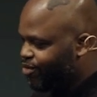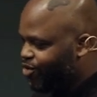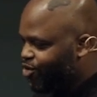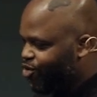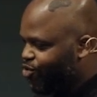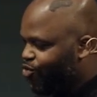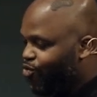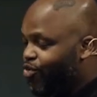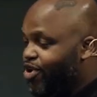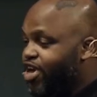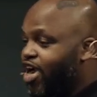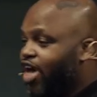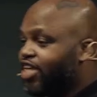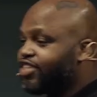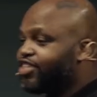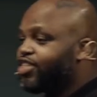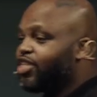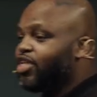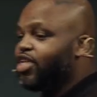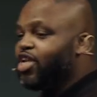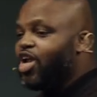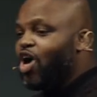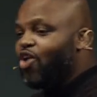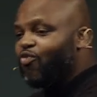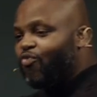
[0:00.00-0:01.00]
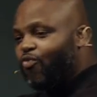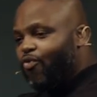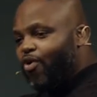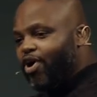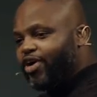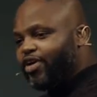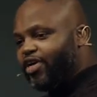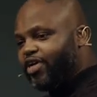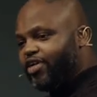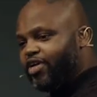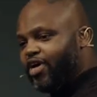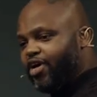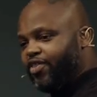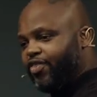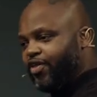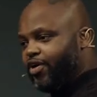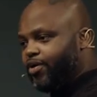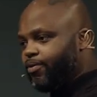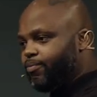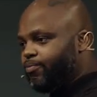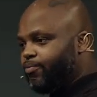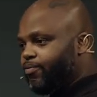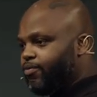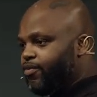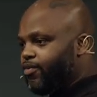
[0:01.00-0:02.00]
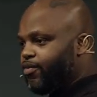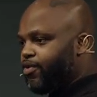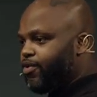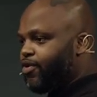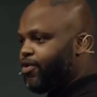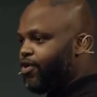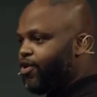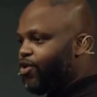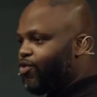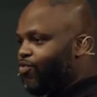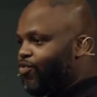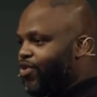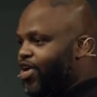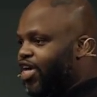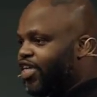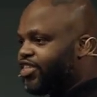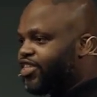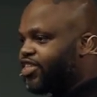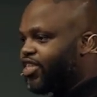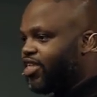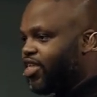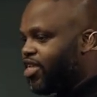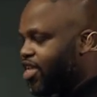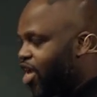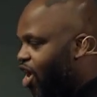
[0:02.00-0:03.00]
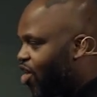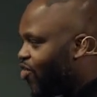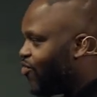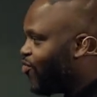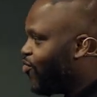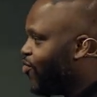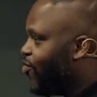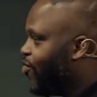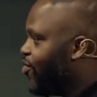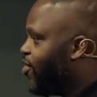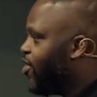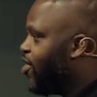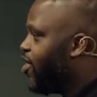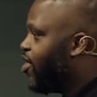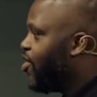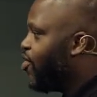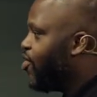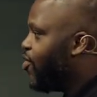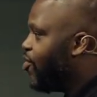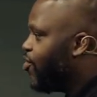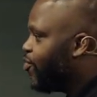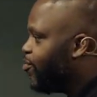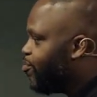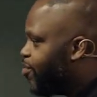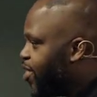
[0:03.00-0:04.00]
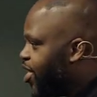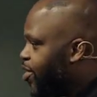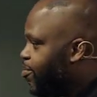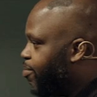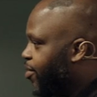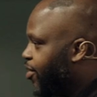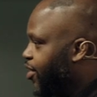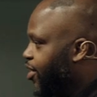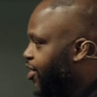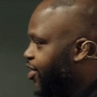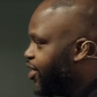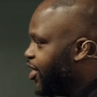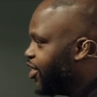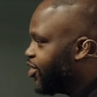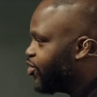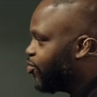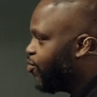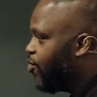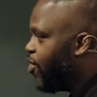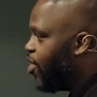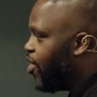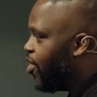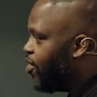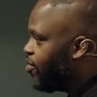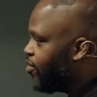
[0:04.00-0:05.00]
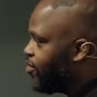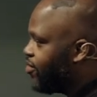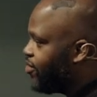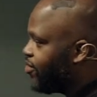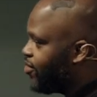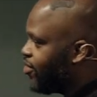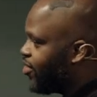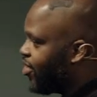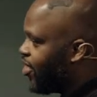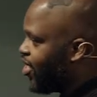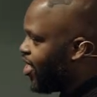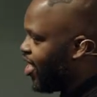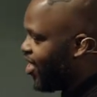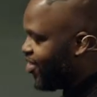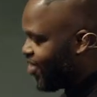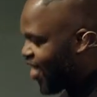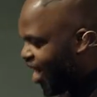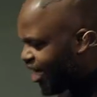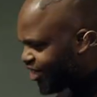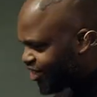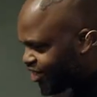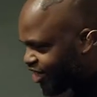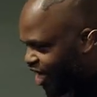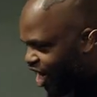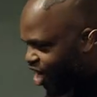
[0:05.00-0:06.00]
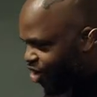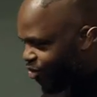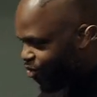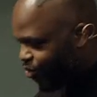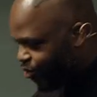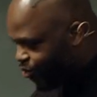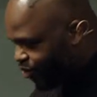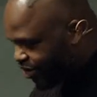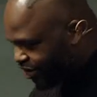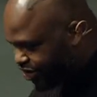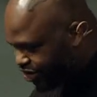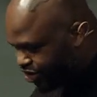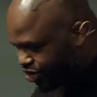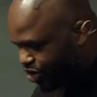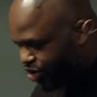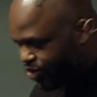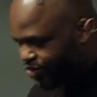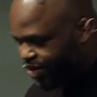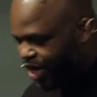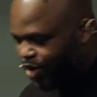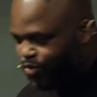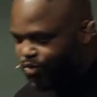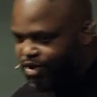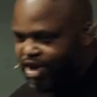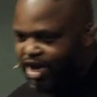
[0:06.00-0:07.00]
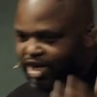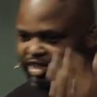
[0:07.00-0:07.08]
we are to love one another. We are to love people in this world. And that's how we show that we are